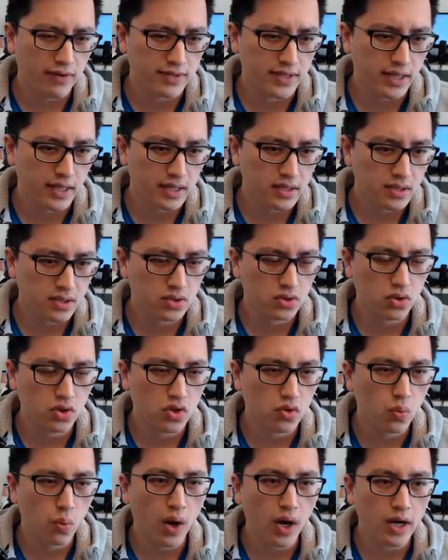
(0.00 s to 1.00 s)
seconds, so
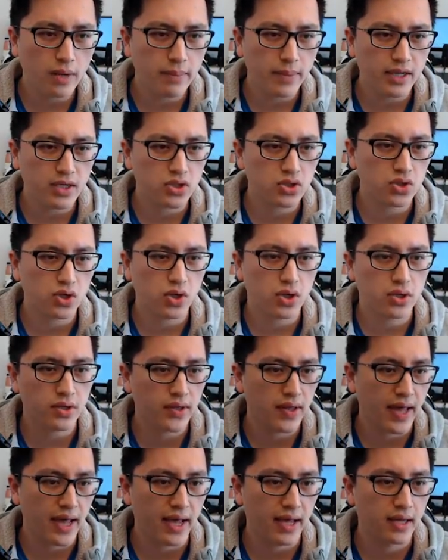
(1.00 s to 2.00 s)
you want to make sure
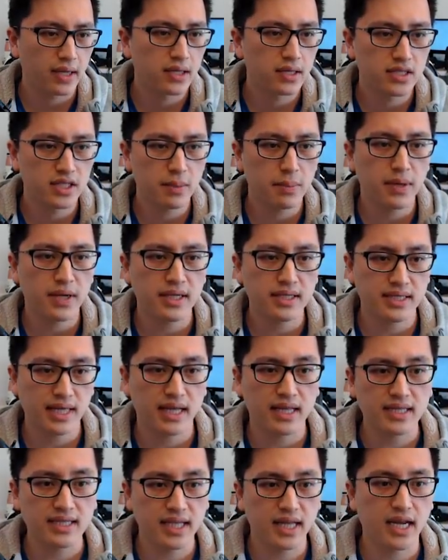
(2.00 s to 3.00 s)
that somebody's at
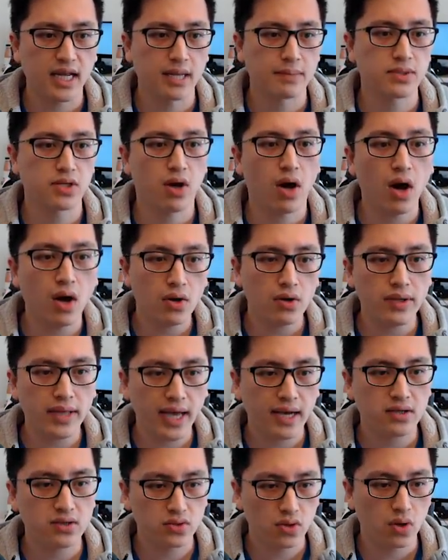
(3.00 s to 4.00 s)
least hitting him. So auto
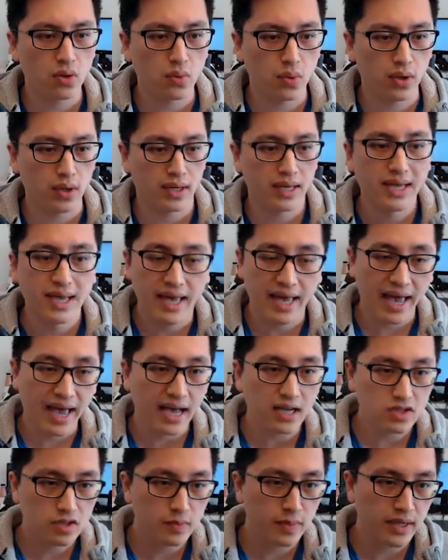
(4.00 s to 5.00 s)
attacks don't work. It
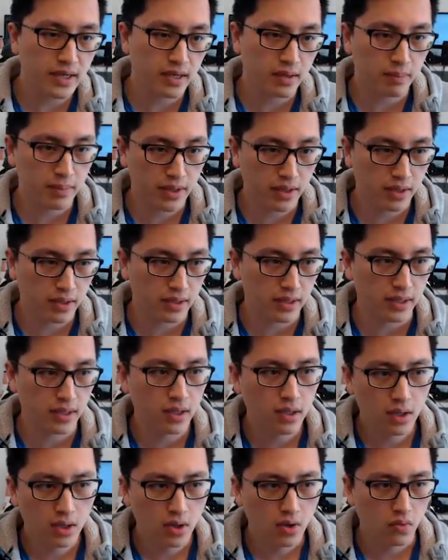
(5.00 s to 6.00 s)
has to be an ability.
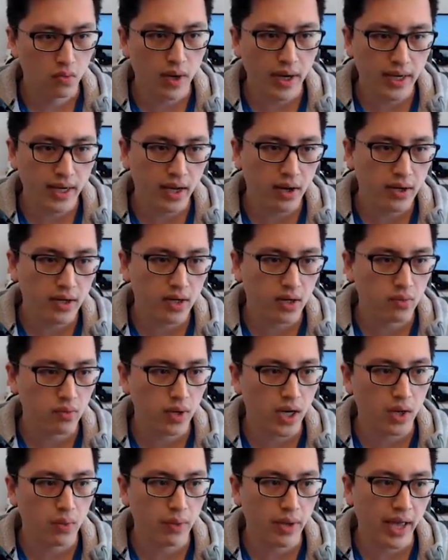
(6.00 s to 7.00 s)
Right now in our
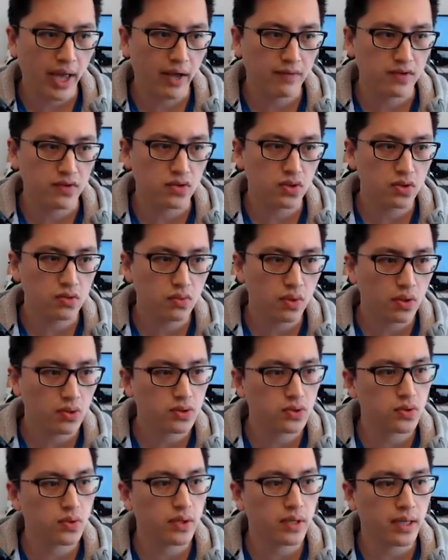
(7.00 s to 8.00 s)
raid, we have the 2
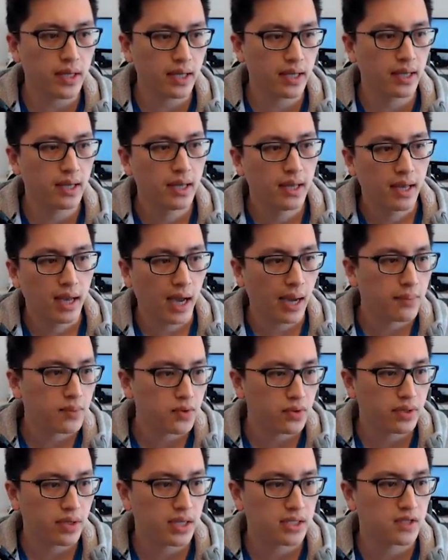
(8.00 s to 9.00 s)
rogues doing it. I'm
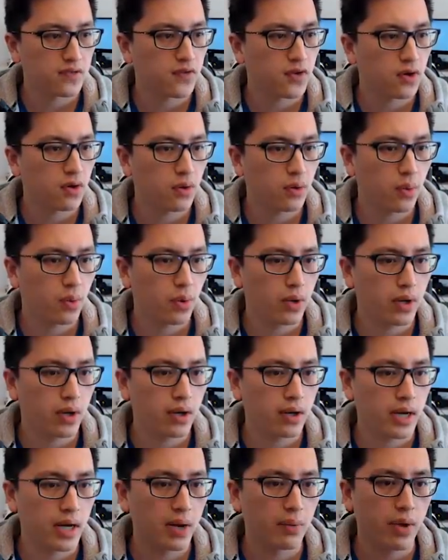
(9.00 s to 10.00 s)
doing it as a Fury Warrior,
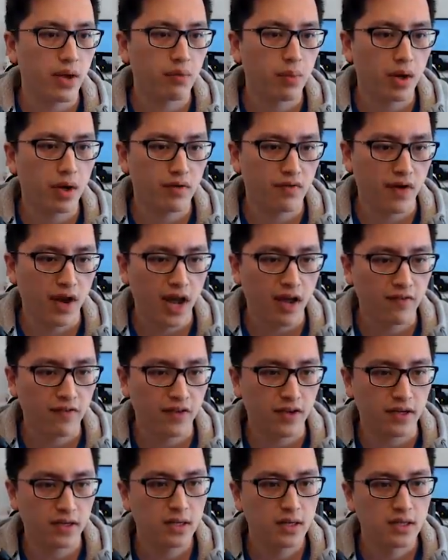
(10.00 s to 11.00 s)
and we have one of our
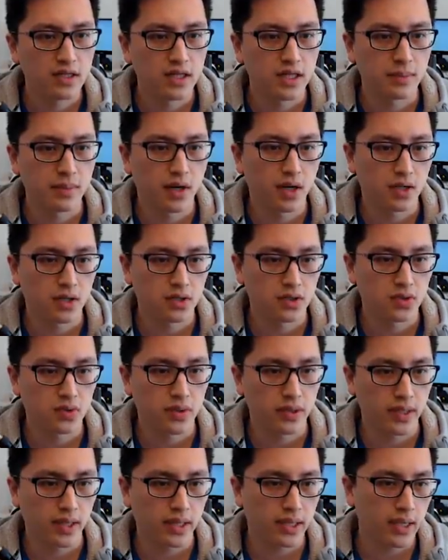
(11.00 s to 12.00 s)
Havoc Demon Hunters
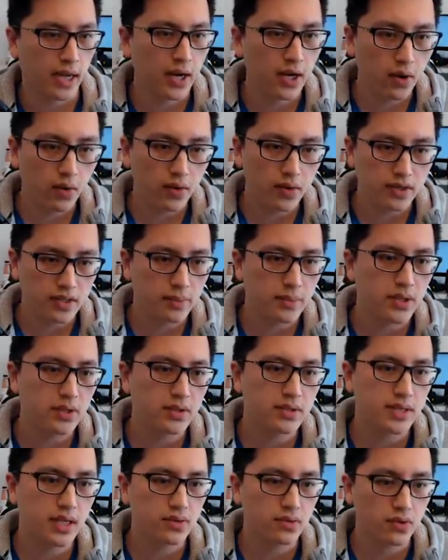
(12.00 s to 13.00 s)
doing it. I know there's some
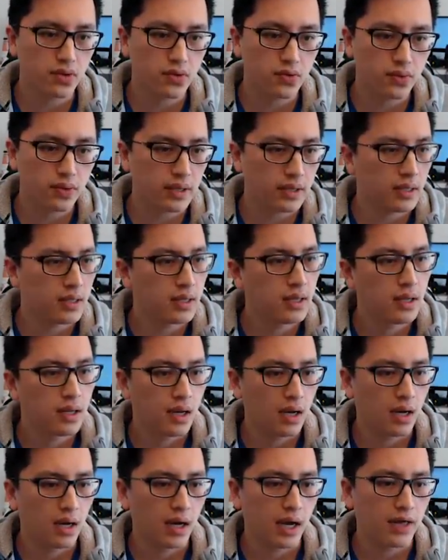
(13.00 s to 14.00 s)
guilds that do 3.
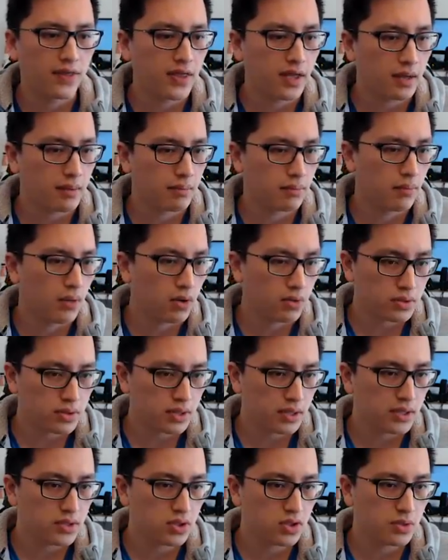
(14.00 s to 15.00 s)
I think
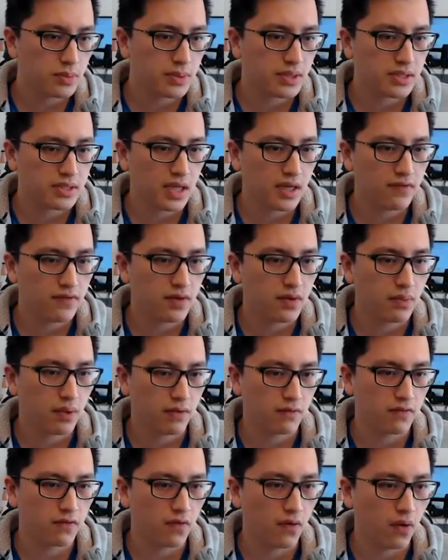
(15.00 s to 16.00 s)
mostly just to be safe, you
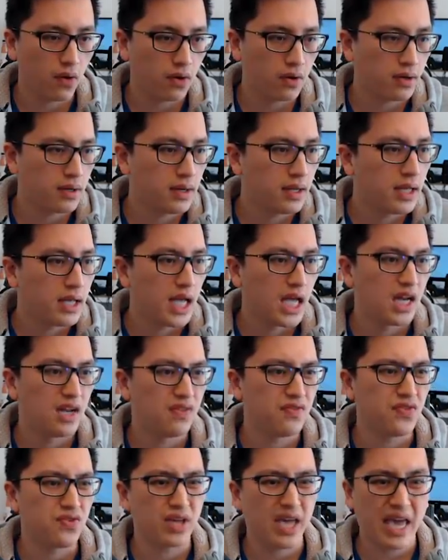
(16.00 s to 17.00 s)
want 4. And
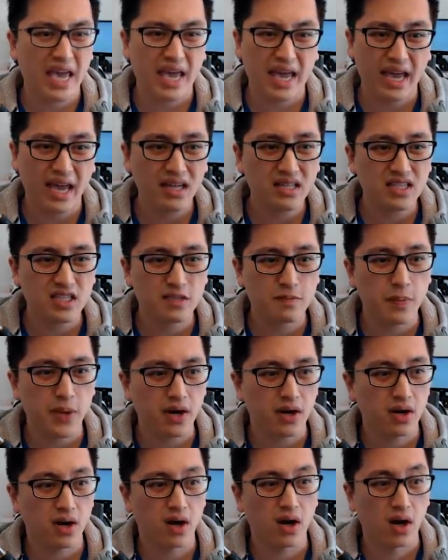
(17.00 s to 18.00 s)
if you can
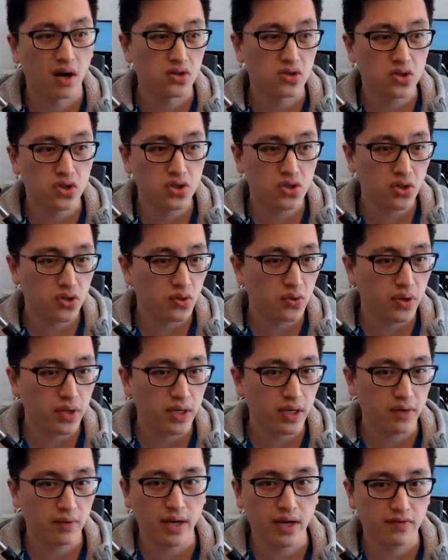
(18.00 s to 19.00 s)
spare a hunter to do
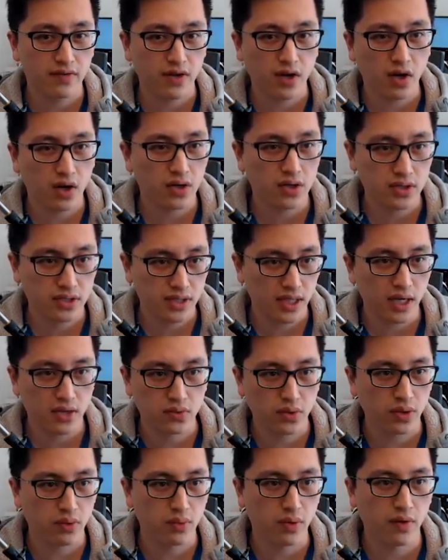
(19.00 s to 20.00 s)
it, right? If the hunter is not
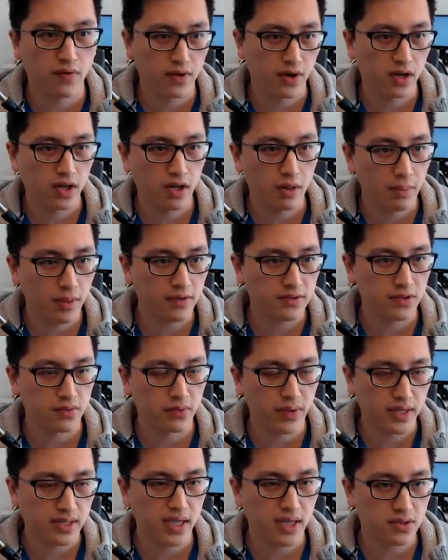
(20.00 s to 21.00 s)
doing one of the other buffs that
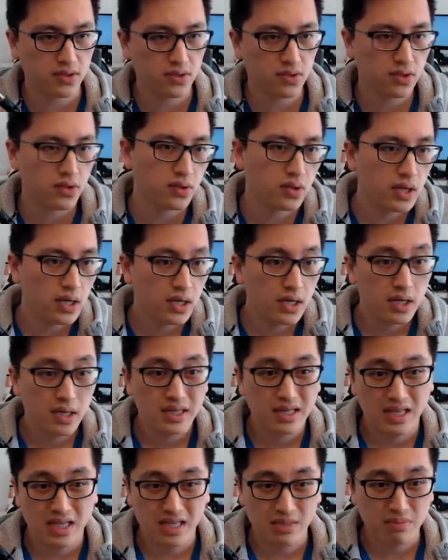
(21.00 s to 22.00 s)
range has to do,
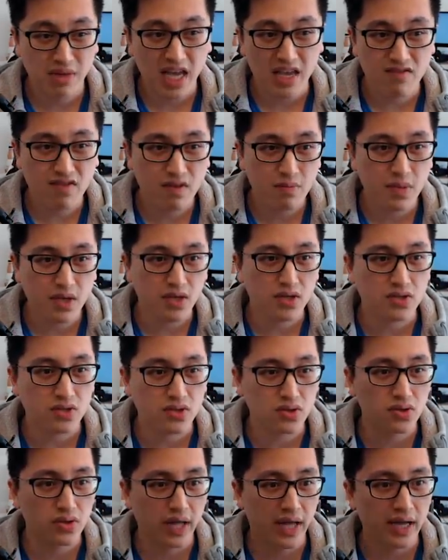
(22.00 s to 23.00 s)
it might even be good to
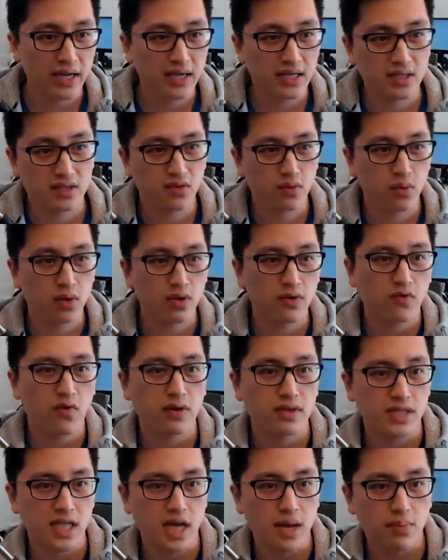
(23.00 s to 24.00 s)
do that. Because what if, for
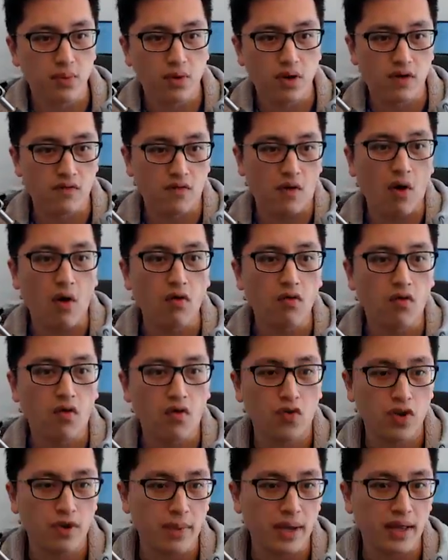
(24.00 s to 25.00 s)
example, if all 4
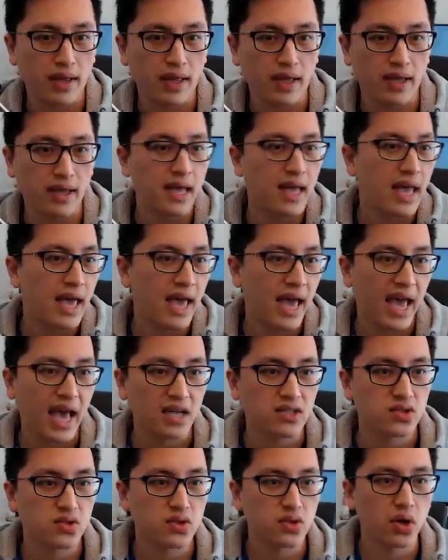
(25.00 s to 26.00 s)
of your melee
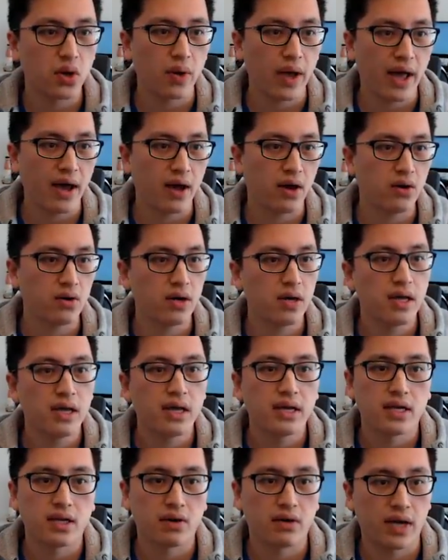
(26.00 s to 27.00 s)
has to go out,
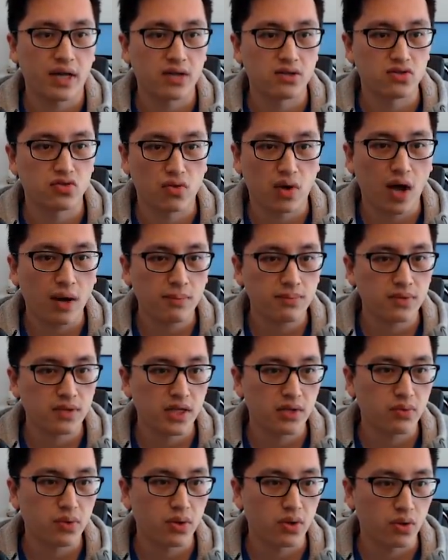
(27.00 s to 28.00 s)
you know, and drop the
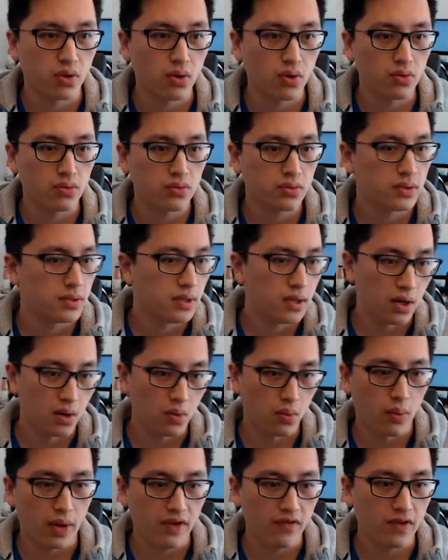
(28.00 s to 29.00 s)
liquid gold
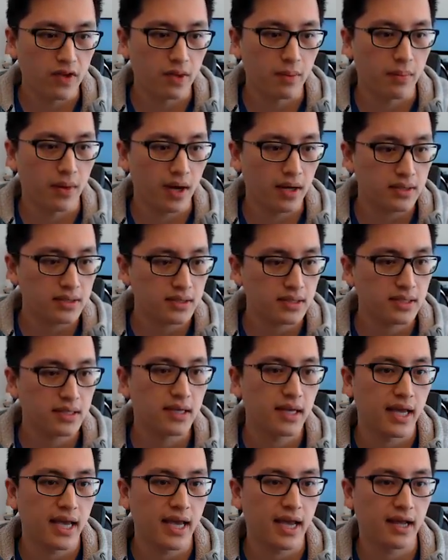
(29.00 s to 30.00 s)
away from the boss,
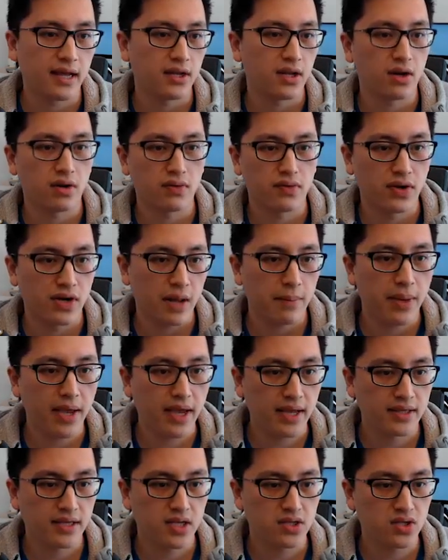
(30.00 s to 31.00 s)
and, you know, they're not
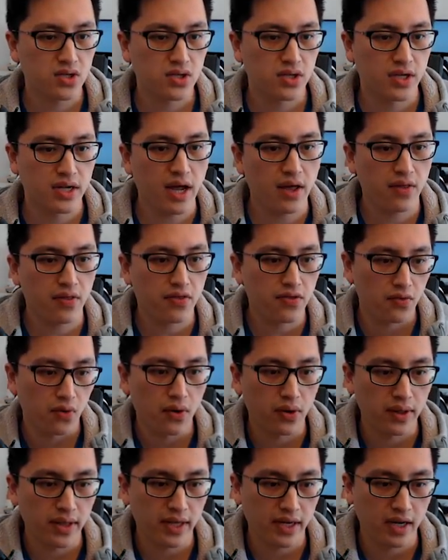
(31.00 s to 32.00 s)
paying attention, they're not
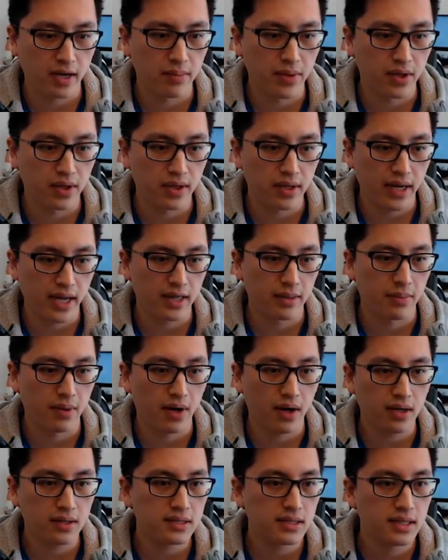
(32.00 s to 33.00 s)
throwing like an ability at the
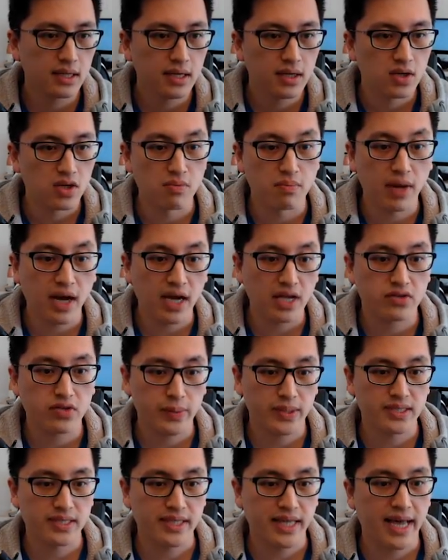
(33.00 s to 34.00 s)
boss, you might drop
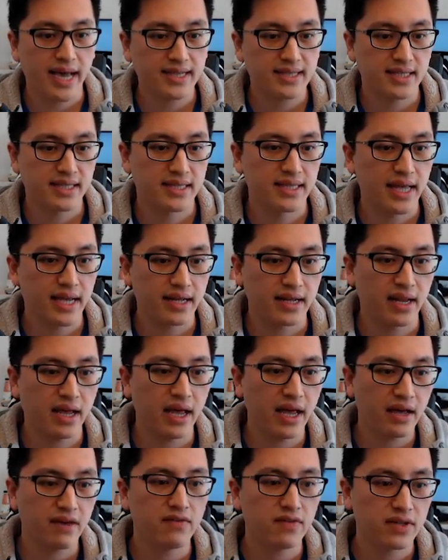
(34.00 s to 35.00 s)
the stacks, and that can
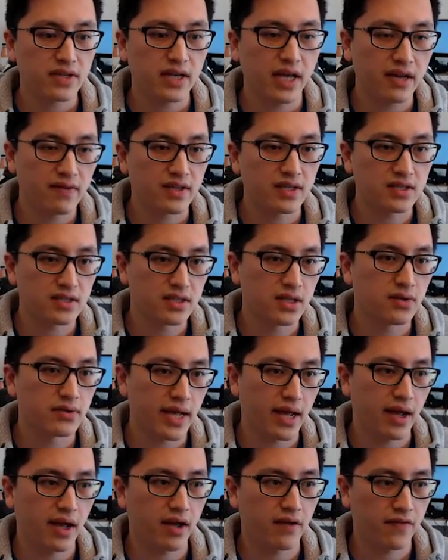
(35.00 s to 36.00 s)
heavily slow
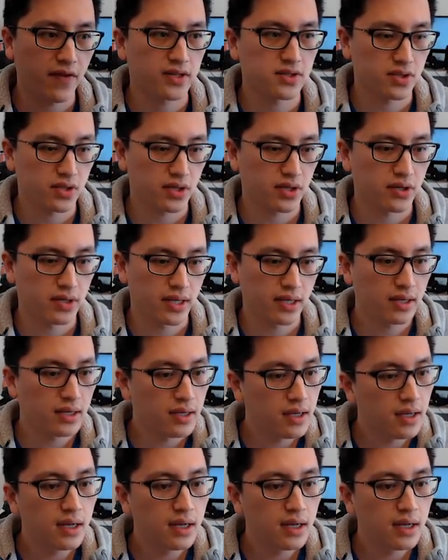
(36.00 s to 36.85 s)
down how fast you kill it.